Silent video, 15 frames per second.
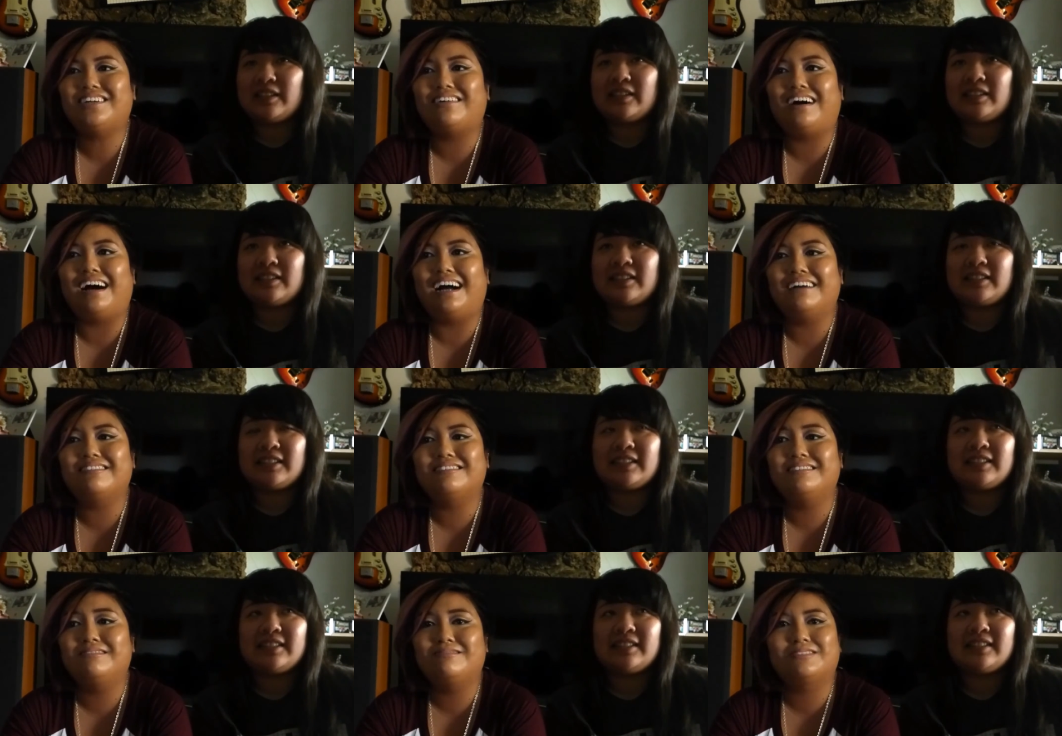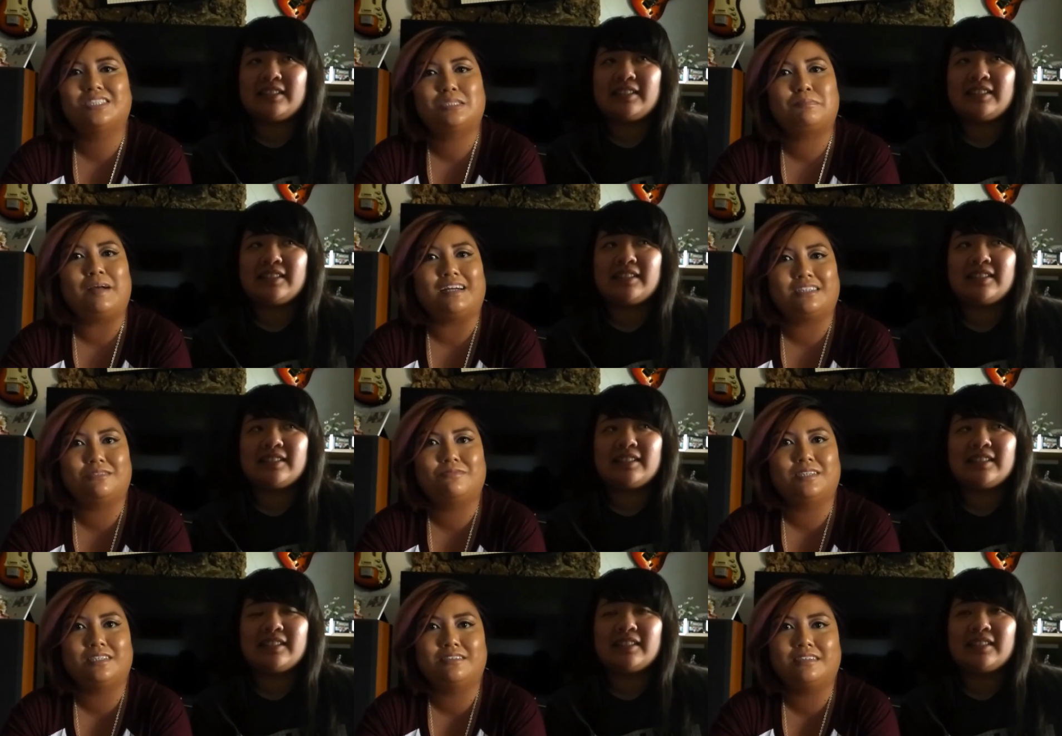Speaker 1: so uh-huh. I
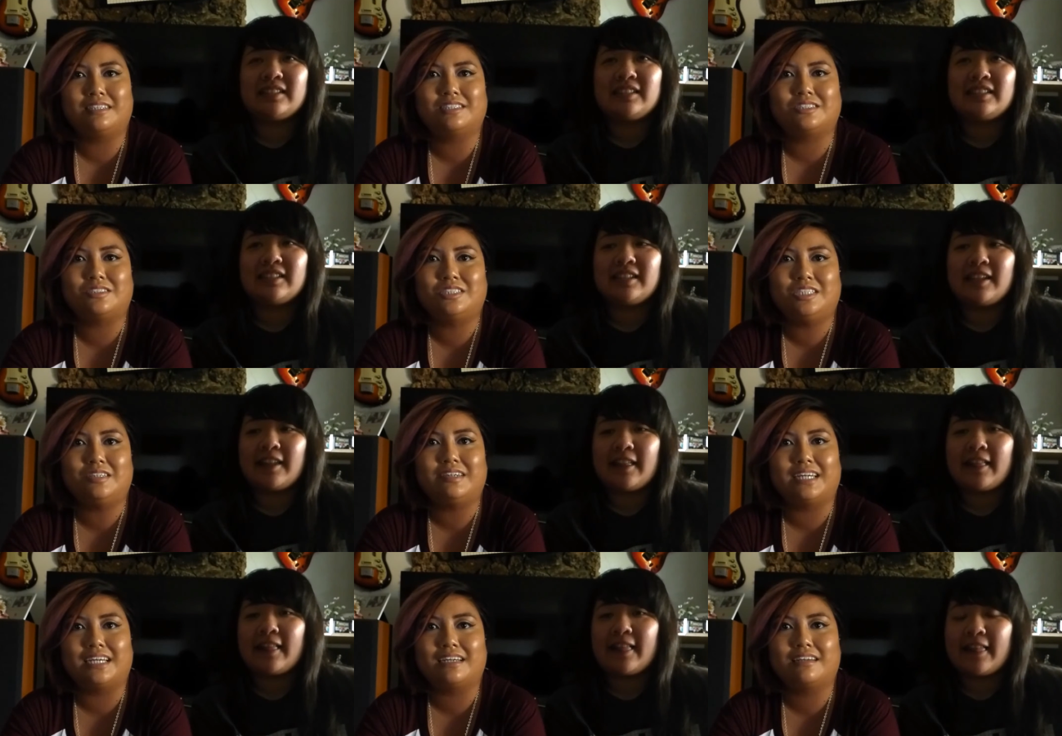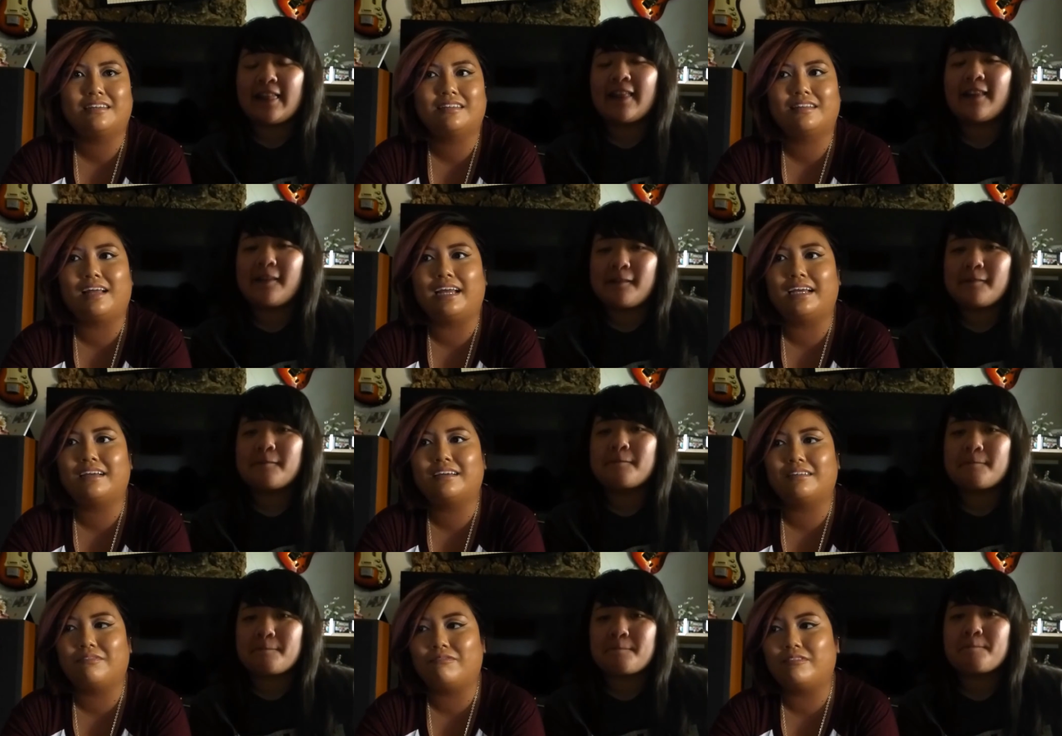respect what you guys are doing. Like,
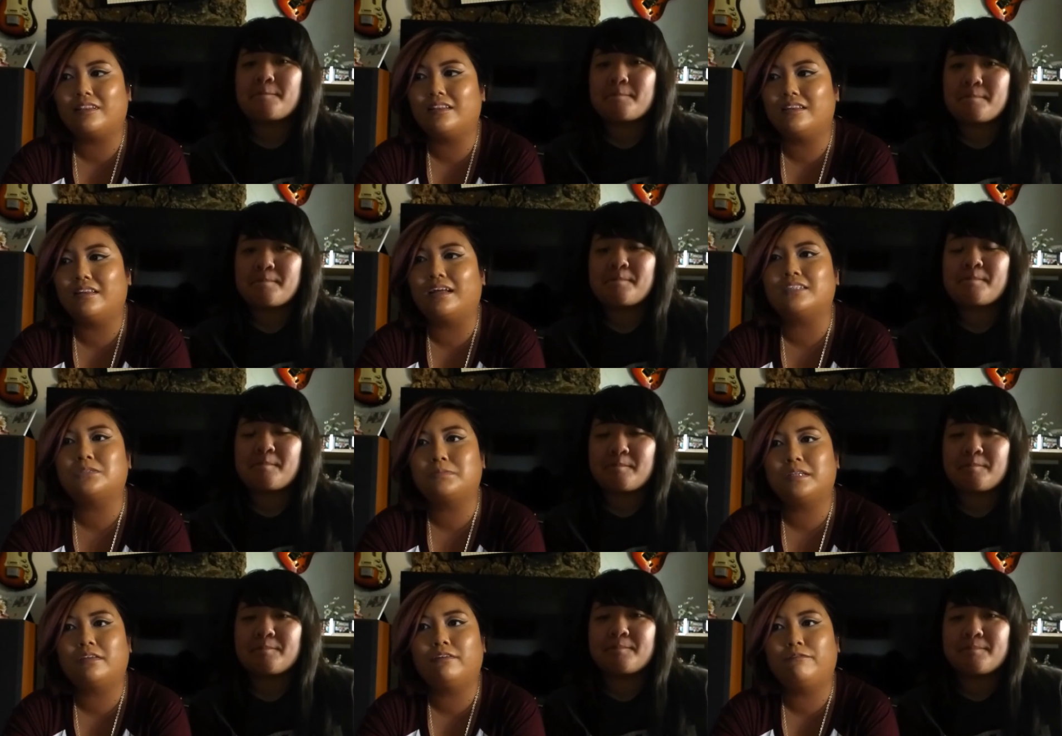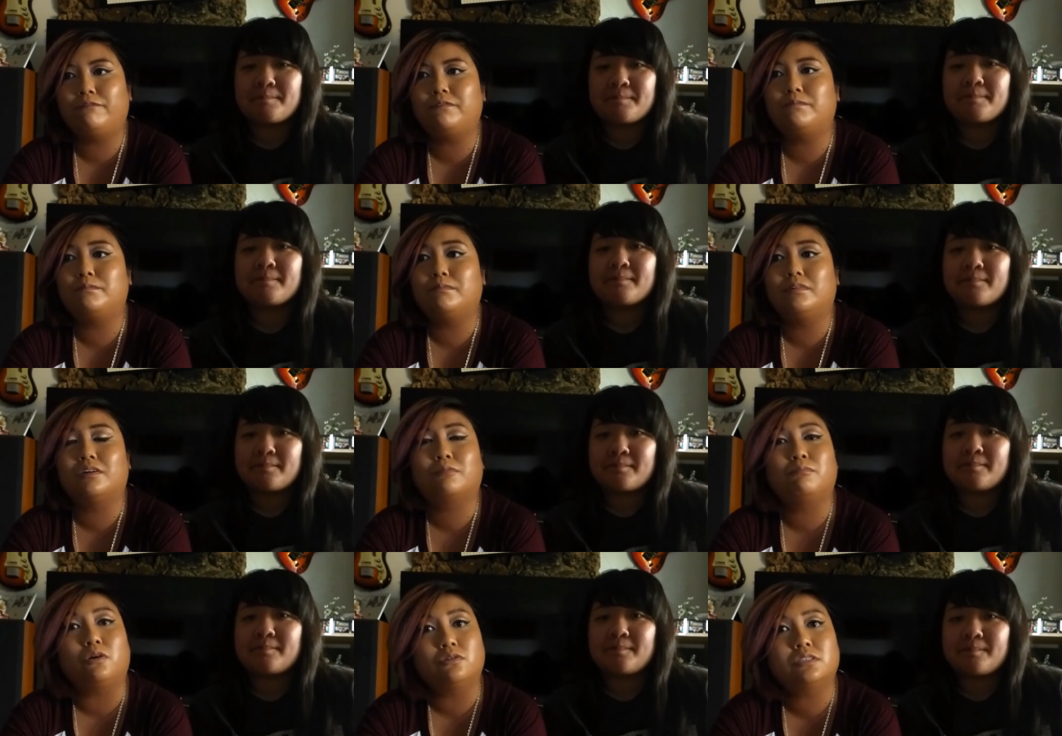that's what you
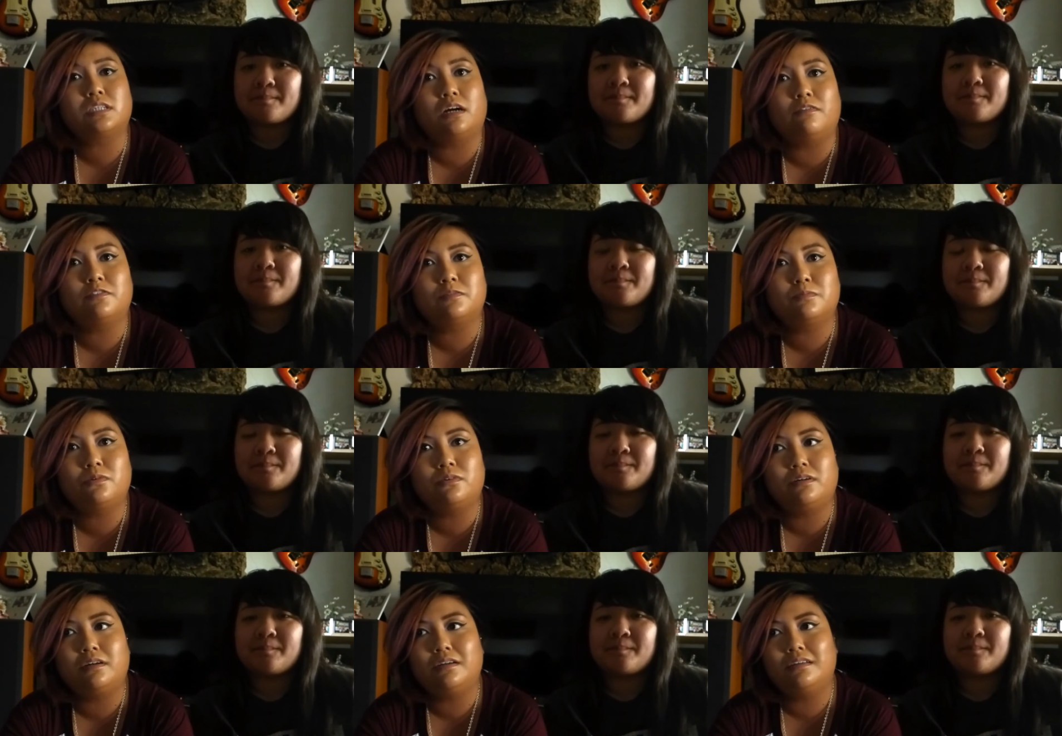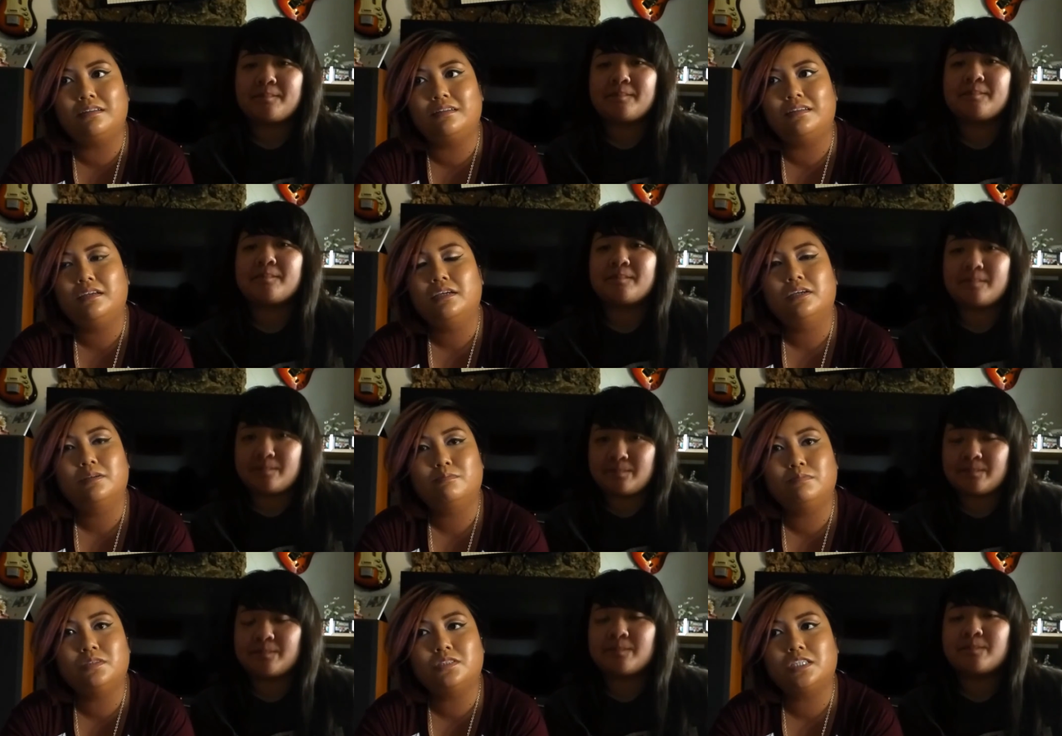are most comfortable on
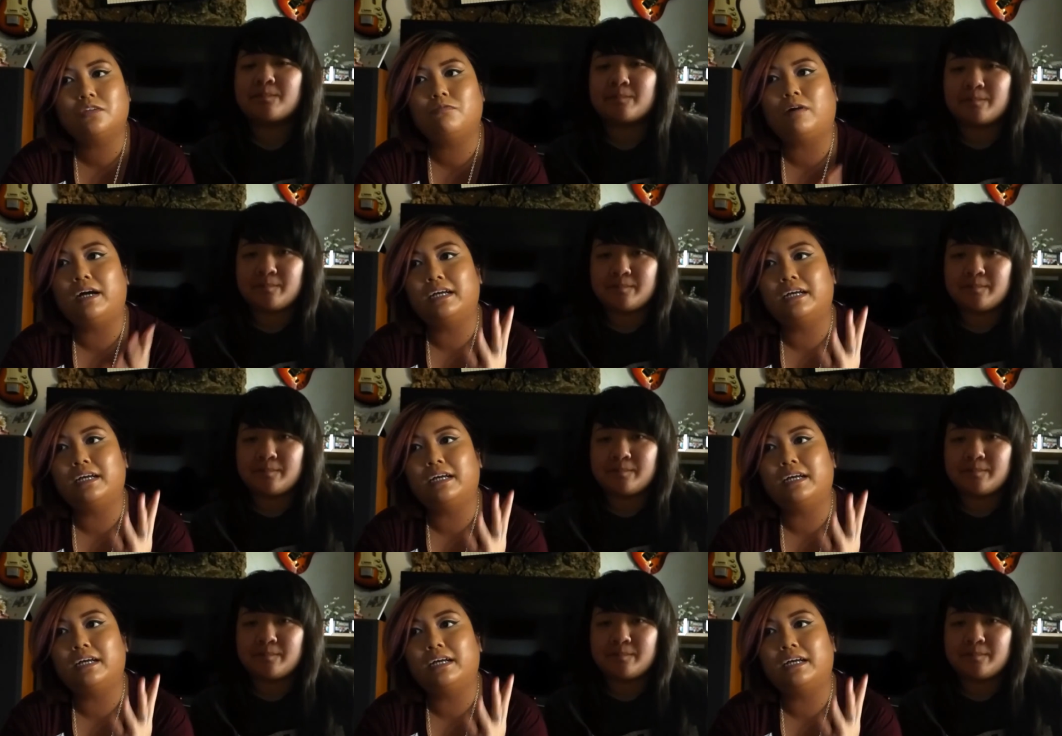music